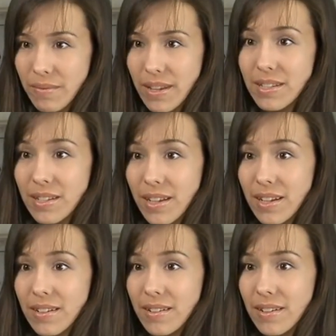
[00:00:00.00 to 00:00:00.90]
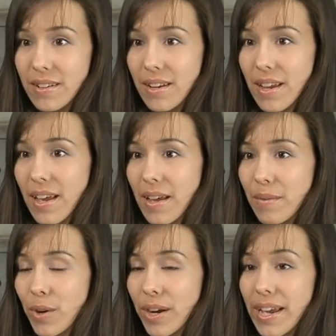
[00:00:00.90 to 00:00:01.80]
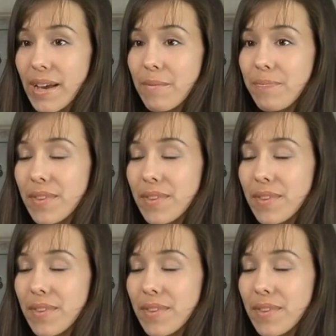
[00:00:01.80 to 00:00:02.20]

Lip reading: insulated where I am.